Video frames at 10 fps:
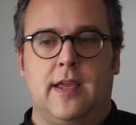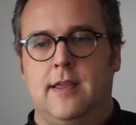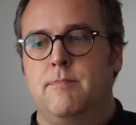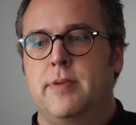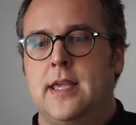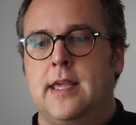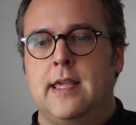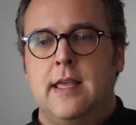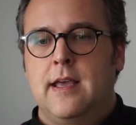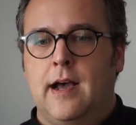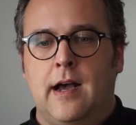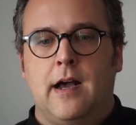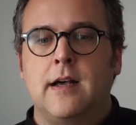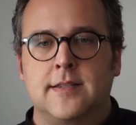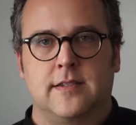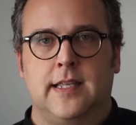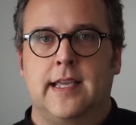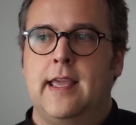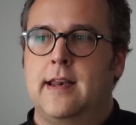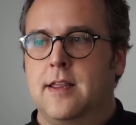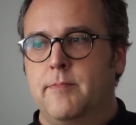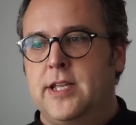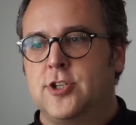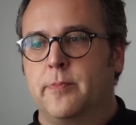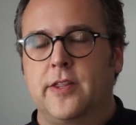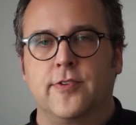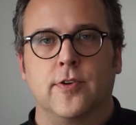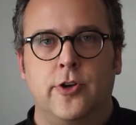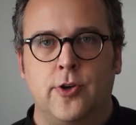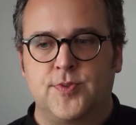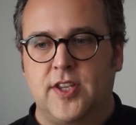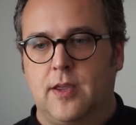It can be hustling. It can be jumping through hoops.